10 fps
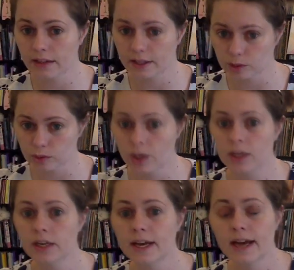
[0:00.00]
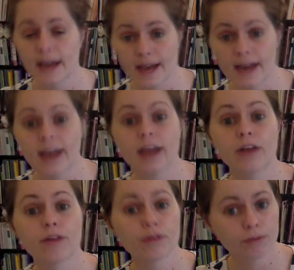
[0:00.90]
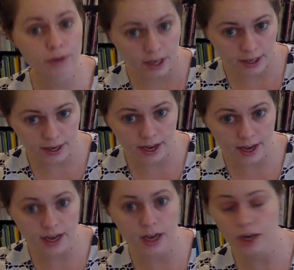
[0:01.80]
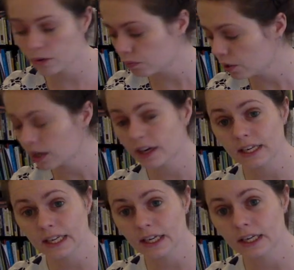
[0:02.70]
Last one, A3 on A, 1 on E,